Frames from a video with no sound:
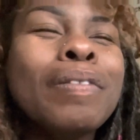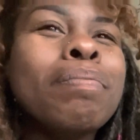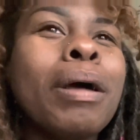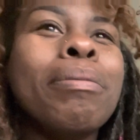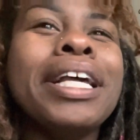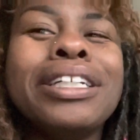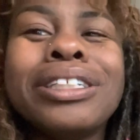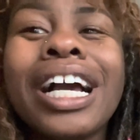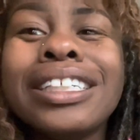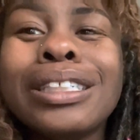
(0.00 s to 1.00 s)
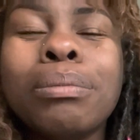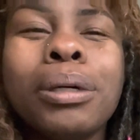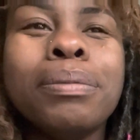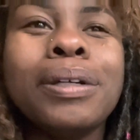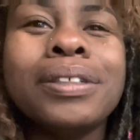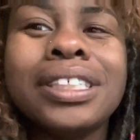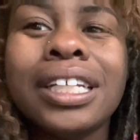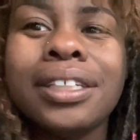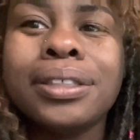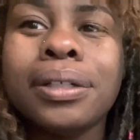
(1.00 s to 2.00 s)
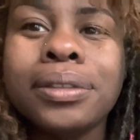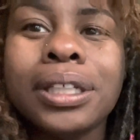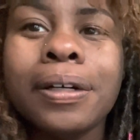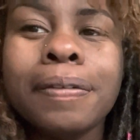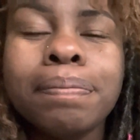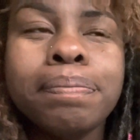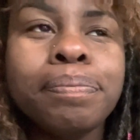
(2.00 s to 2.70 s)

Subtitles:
My manager actually put me onto that show, so